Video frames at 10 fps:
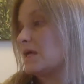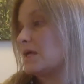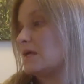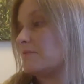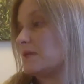
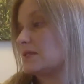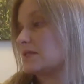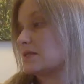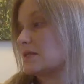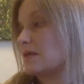He meets
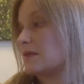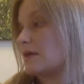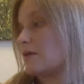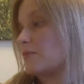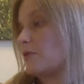us at the
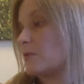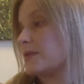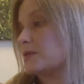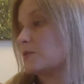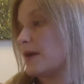airport with
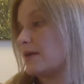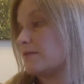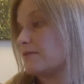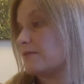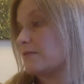his
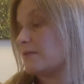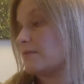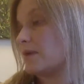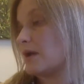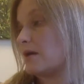wife,
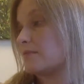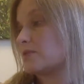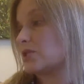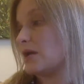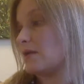my Aunt
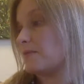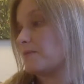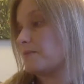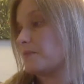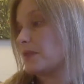Michelle,
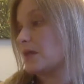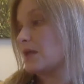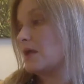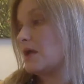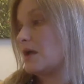
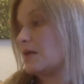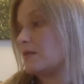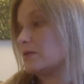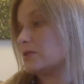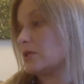and
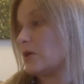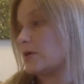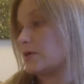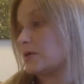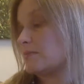their
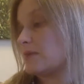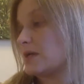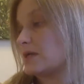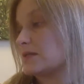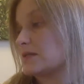daughter, my
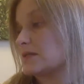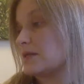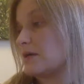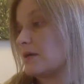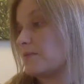cousin
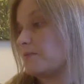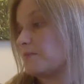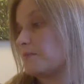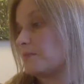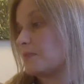Sarah.
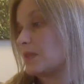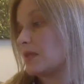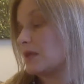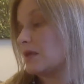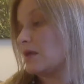
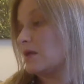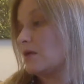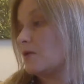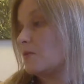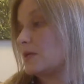
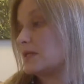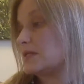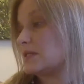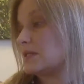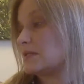When he
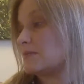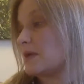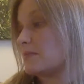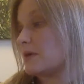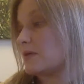sees
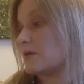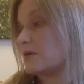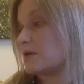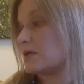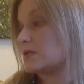my
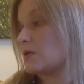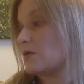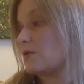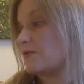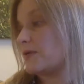mother, his
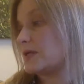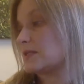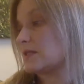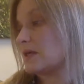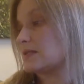whole
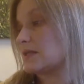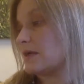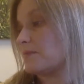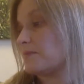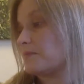face lights up.